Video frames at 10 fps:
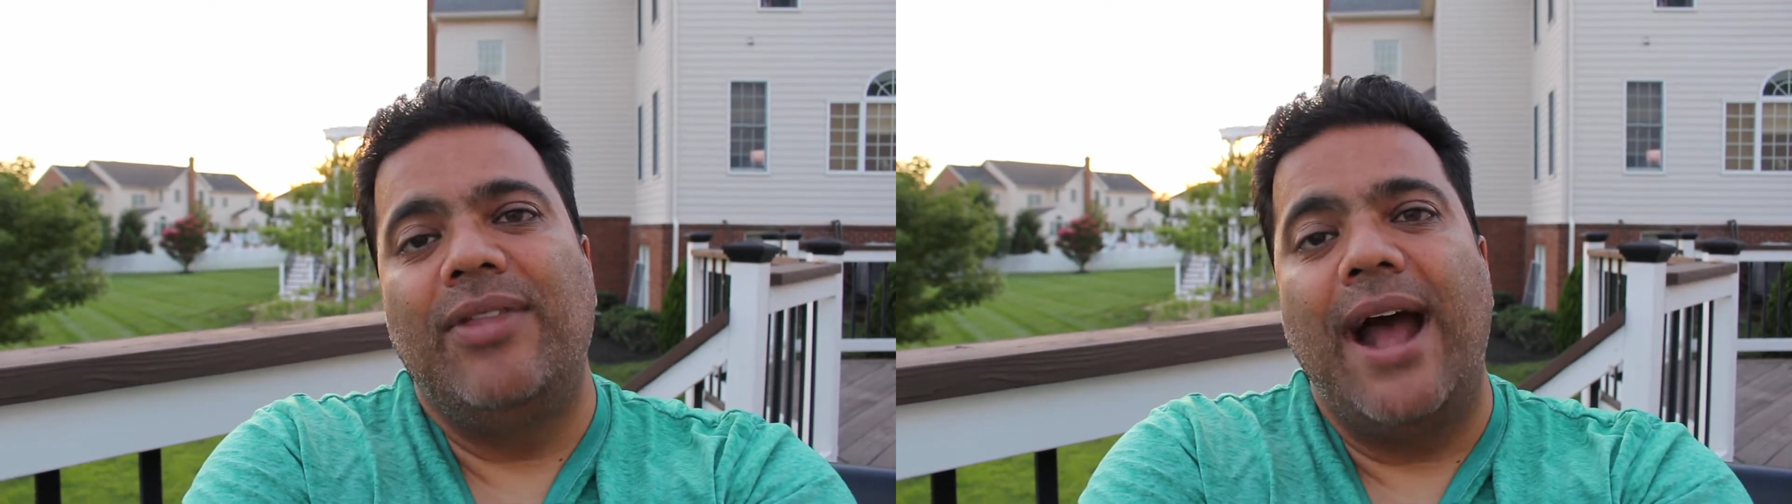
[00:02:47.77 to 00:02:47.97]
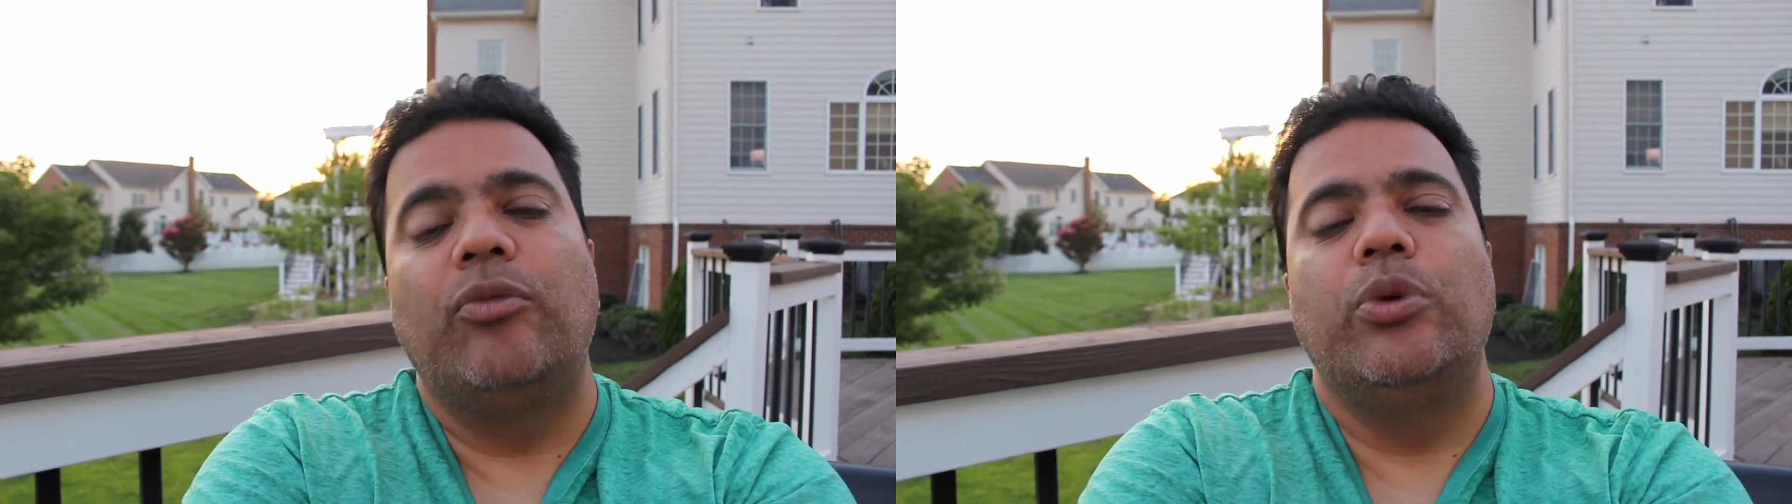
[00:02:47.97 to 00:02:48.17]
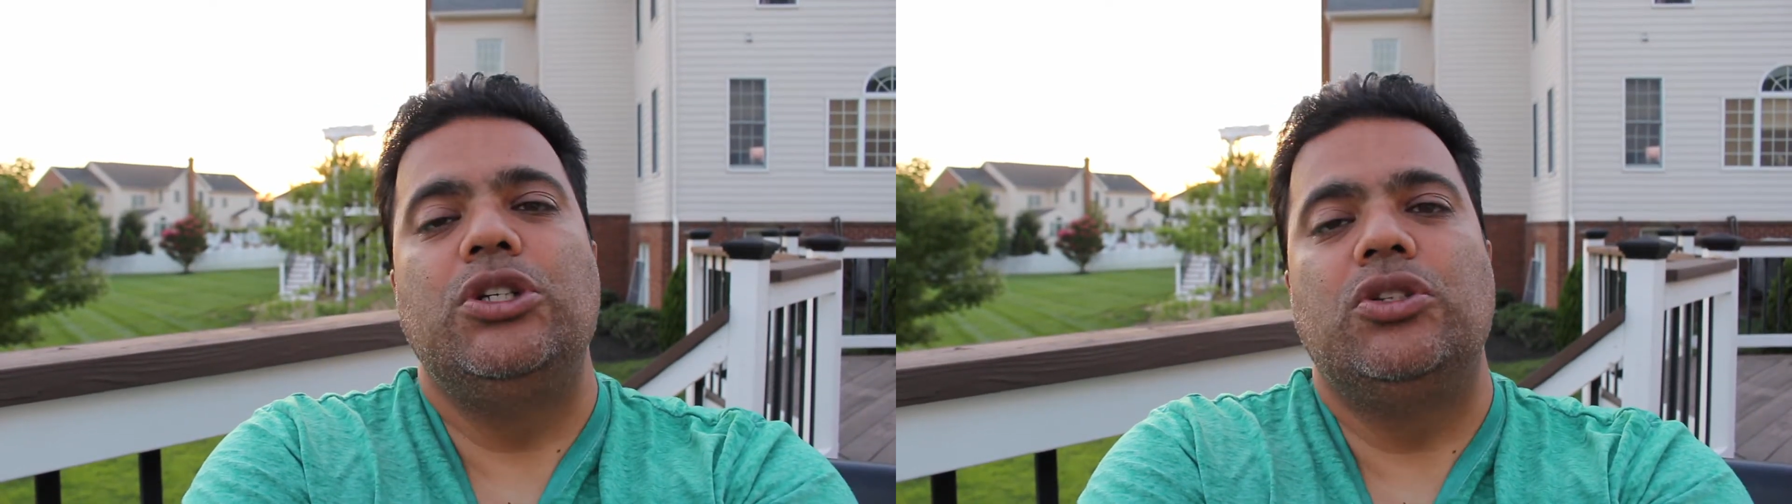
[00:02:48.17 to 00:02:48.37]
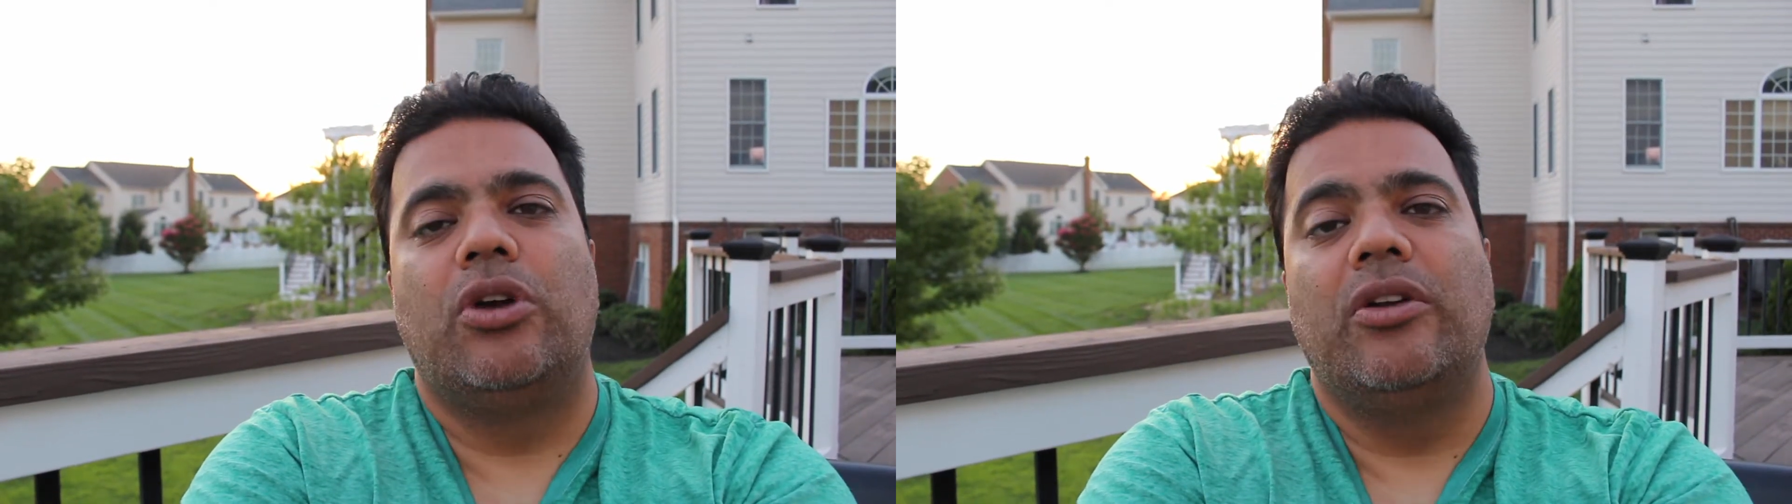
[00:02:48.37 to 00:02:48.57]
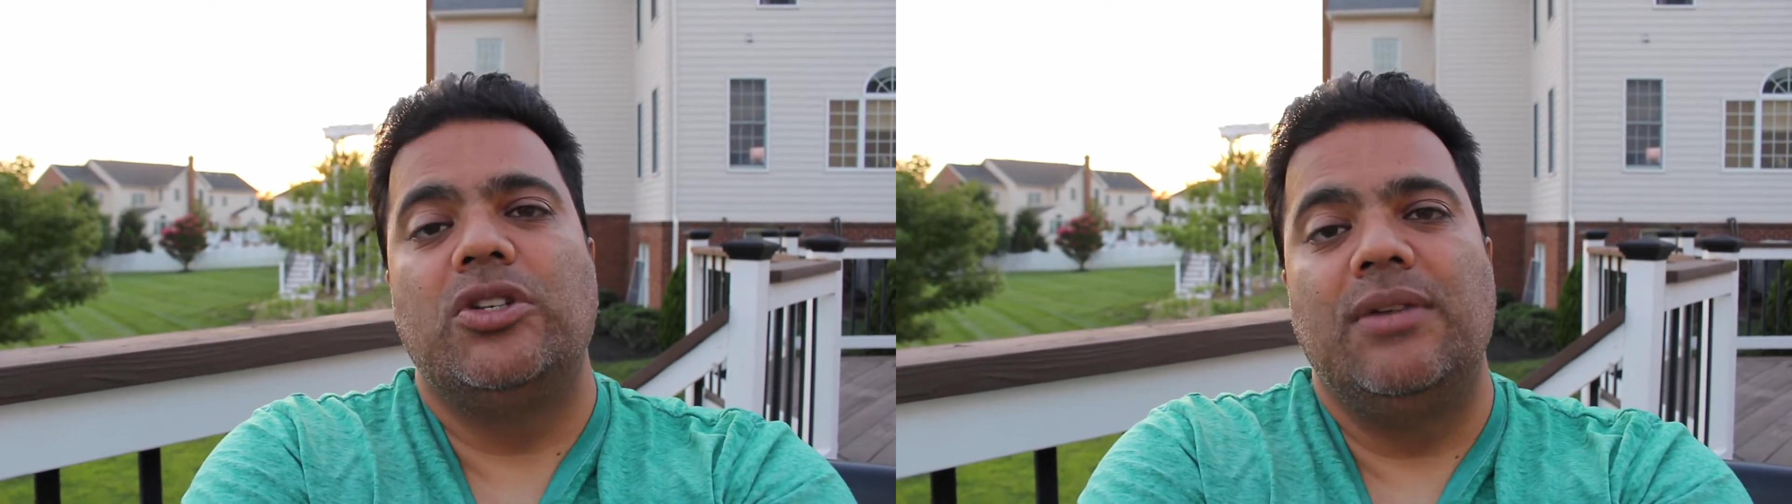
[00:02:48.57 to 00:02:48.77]
that's when she
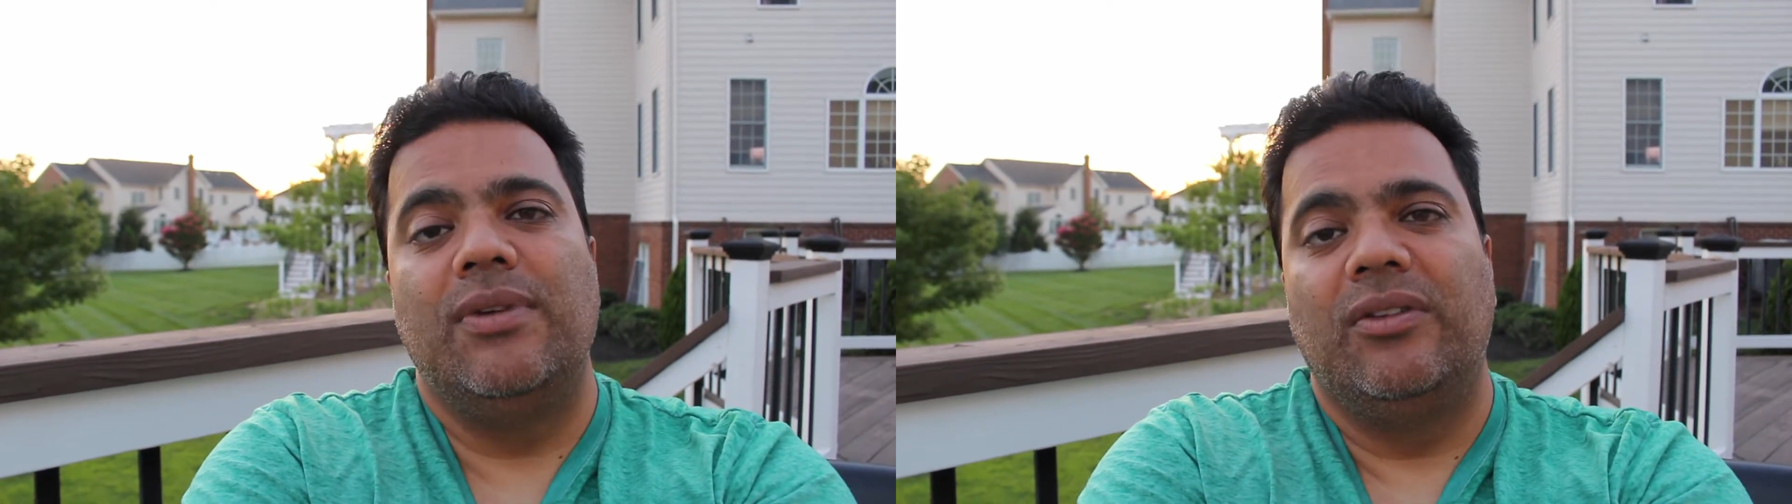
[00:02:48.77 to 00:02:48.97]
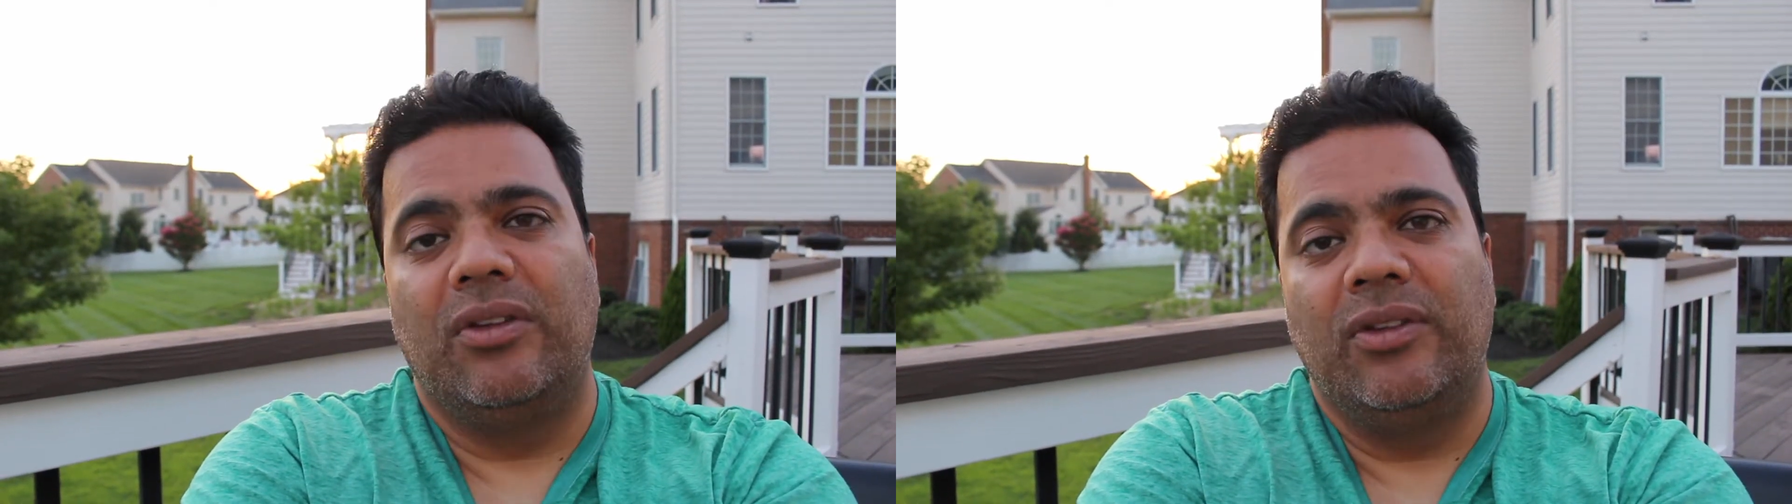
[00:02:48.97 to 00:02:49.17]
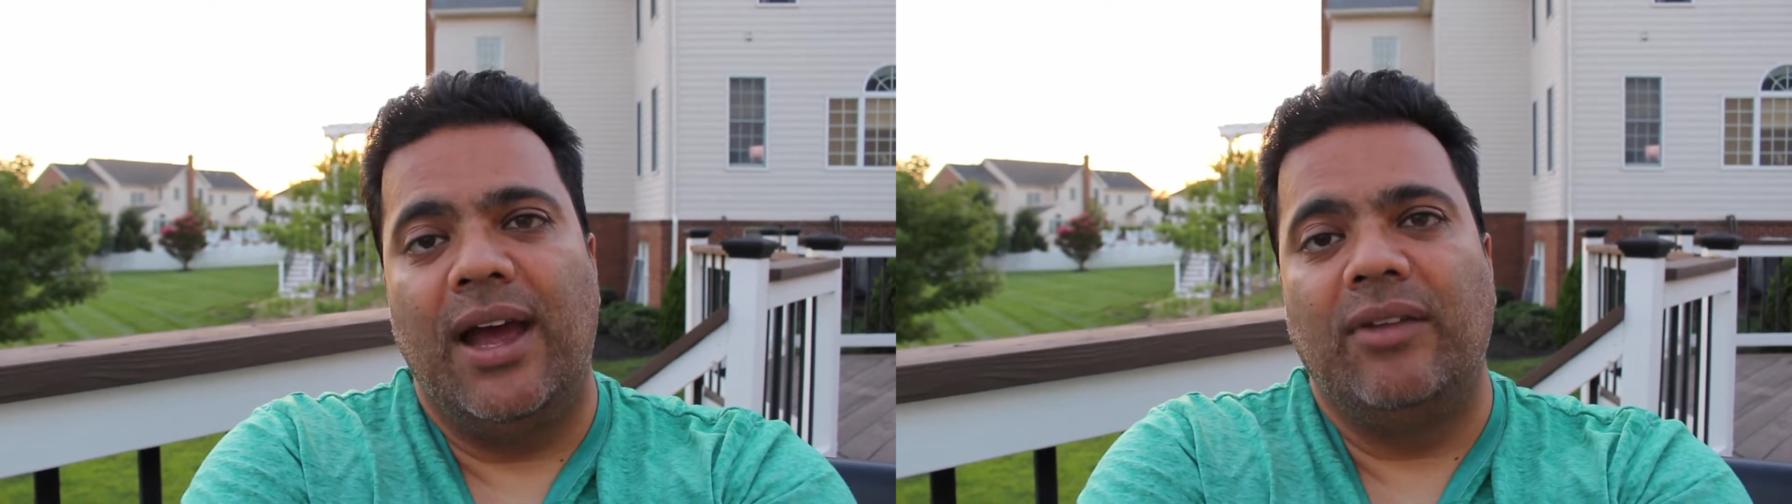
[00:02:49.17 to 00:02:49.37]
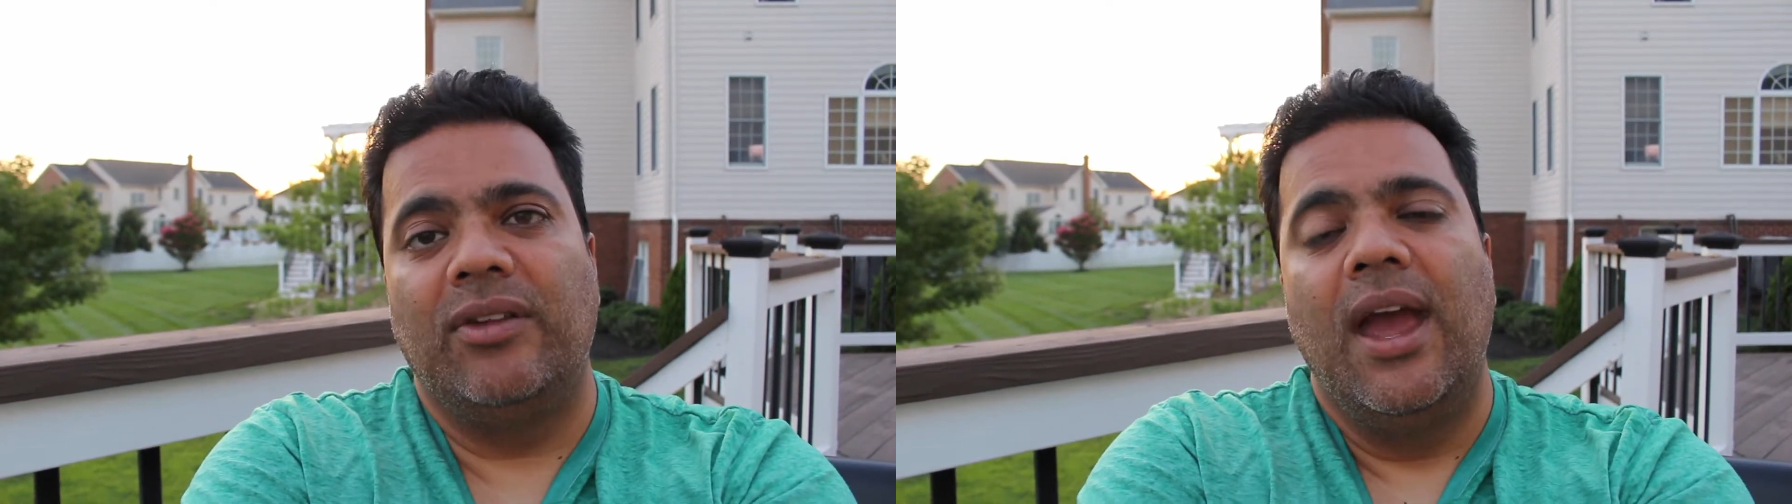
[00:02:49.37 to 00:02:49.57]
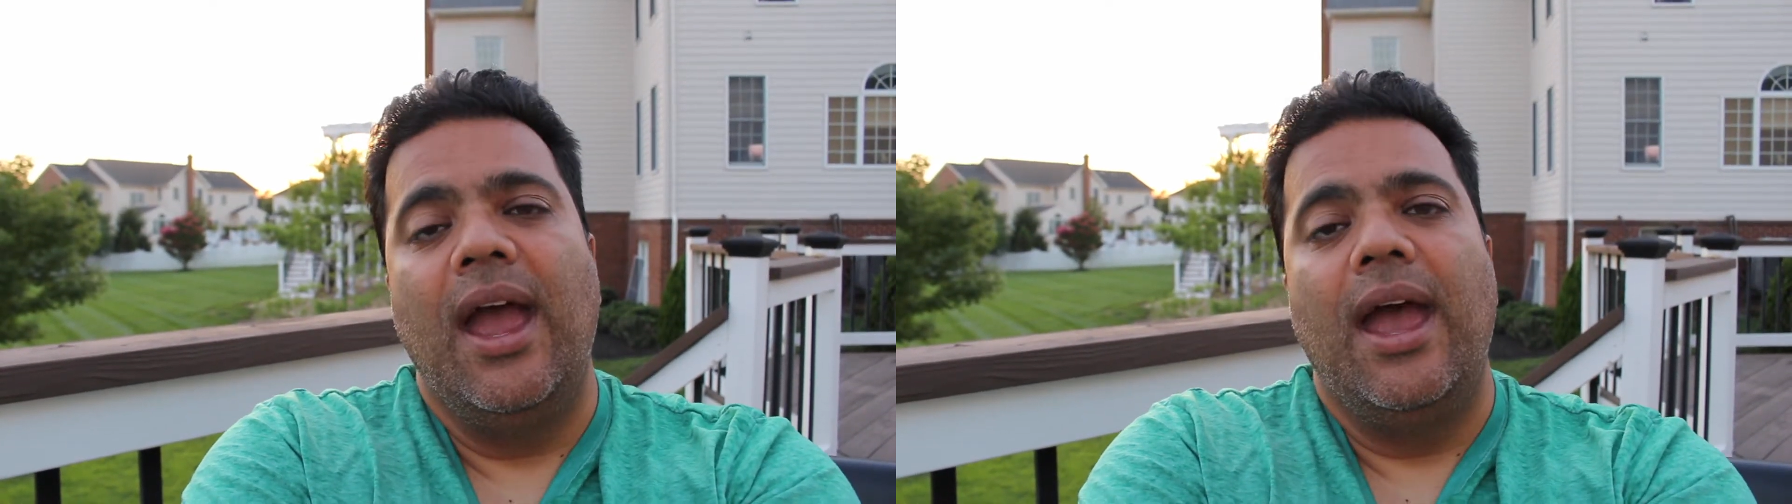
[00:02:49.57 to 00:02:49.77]
started achieving success,